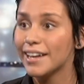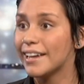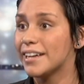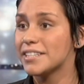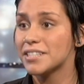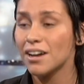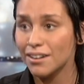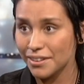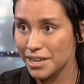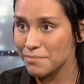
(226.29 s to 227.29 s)
and to talk
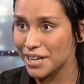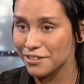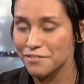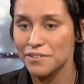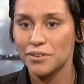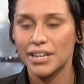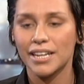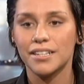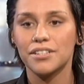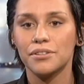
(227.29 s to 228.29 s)
on that microphone
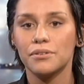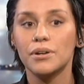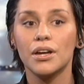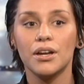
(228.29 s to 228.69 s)
and to